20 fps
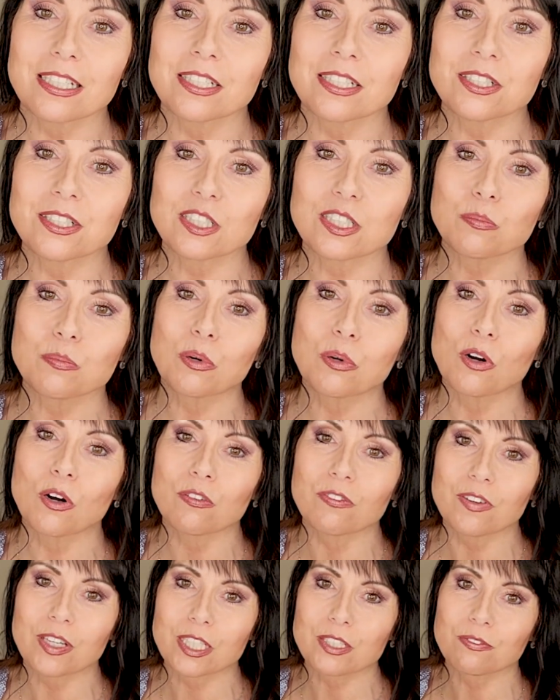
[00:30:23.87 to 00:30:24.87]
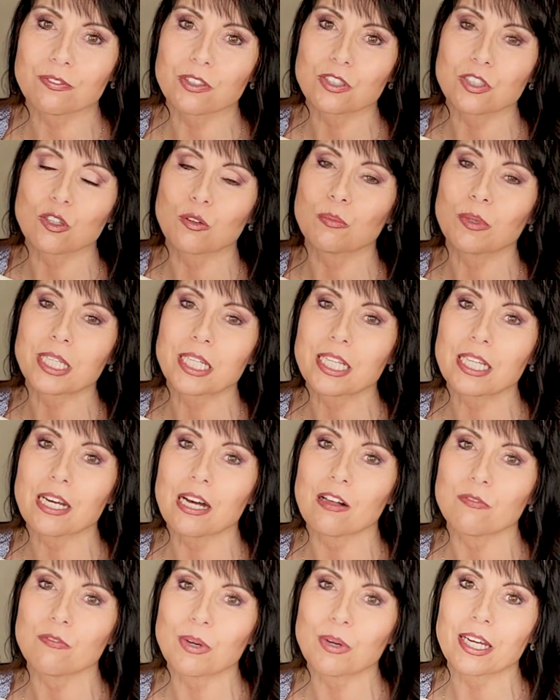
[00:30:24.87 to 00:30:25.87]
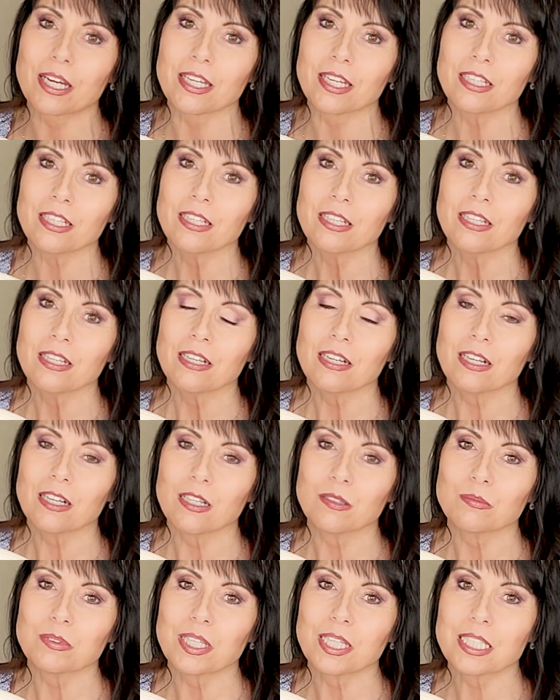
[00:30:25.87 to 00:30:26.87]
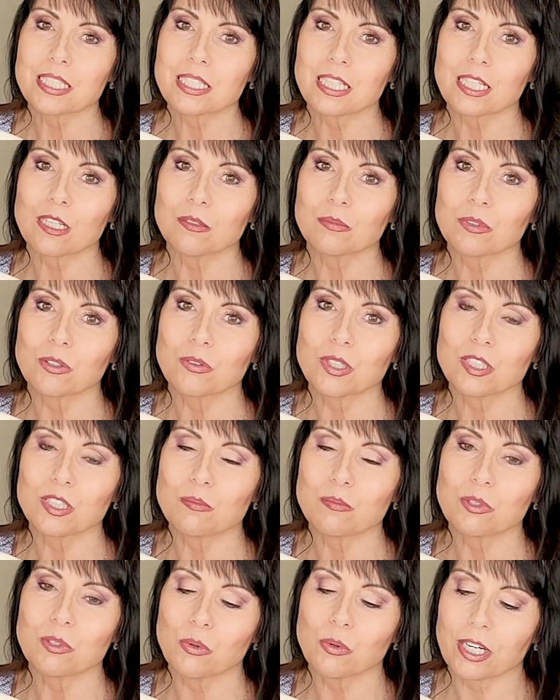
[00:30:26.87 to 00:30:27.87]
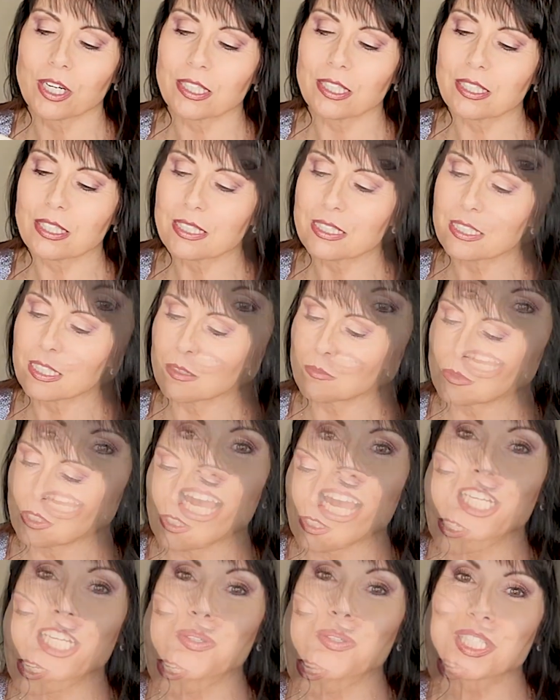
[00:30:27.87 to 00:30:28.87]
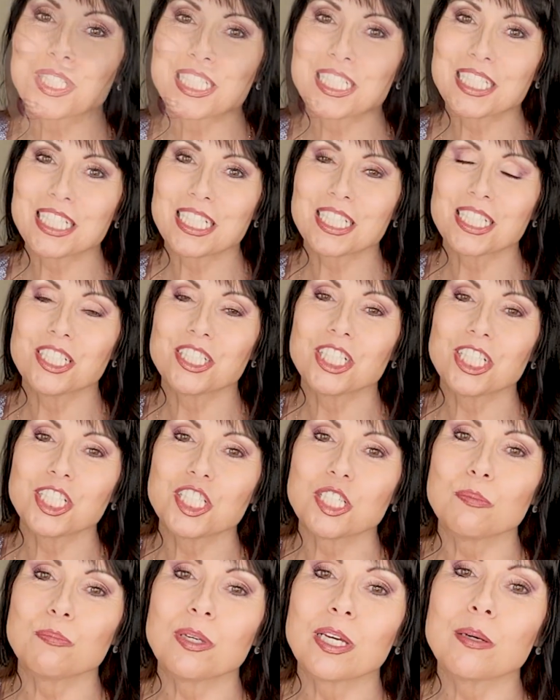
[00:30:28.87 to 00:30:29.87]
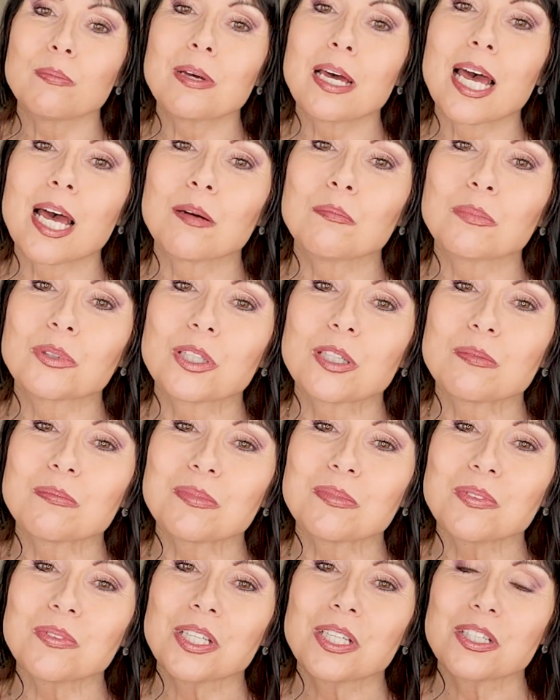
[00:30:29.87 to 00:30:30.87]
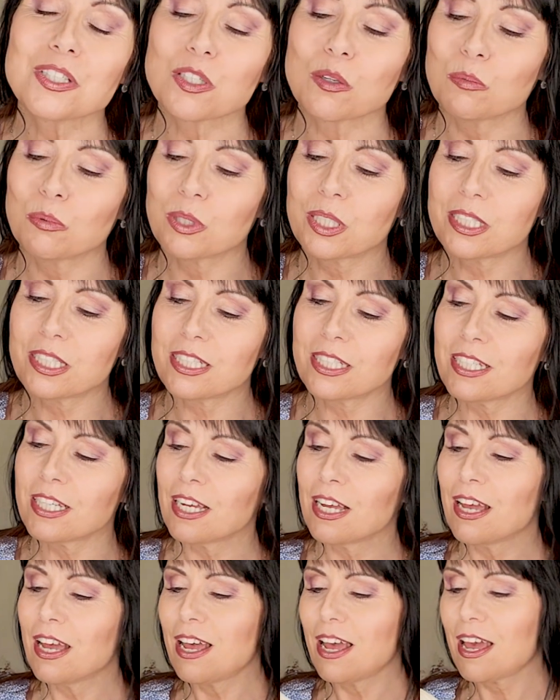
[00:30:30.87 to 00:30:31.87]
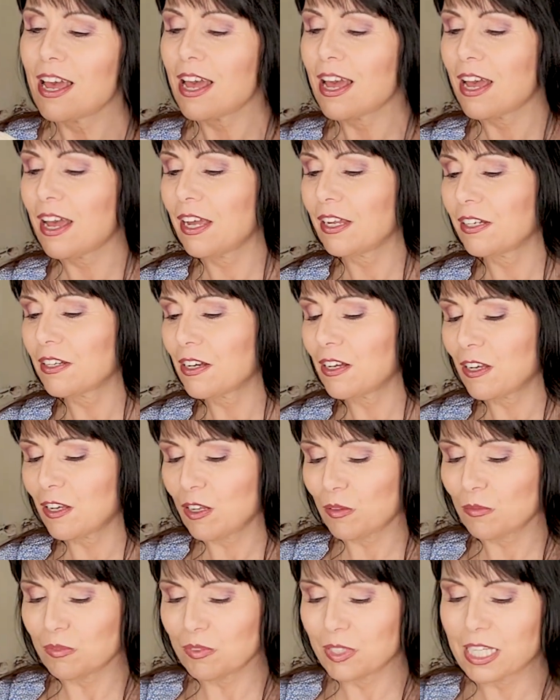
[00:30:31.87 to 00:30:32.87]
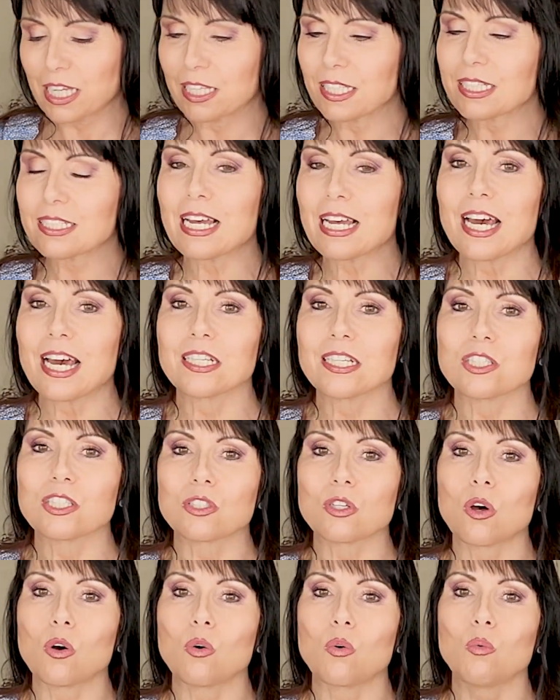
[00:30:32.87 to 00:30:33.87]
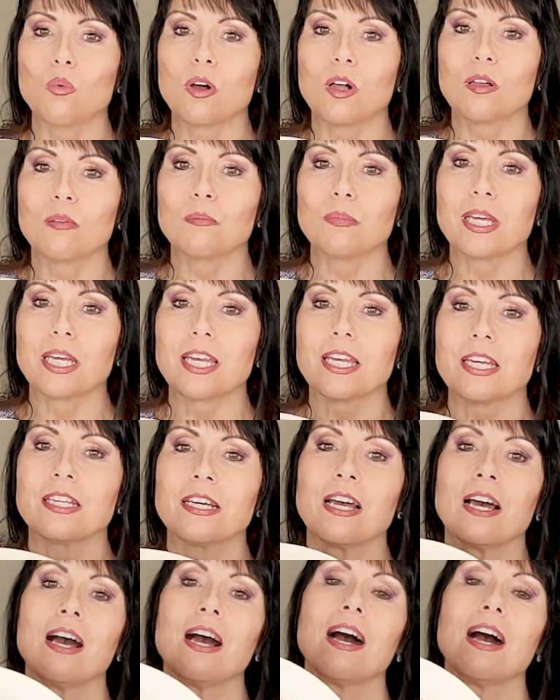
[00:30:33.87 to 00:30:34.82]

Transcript: It's just perfect for so many of my um, things that I'm going to be wearing this summer. And you can see the Gigi Pip emblem, so pretty. And um, yeah, this hat is so well made.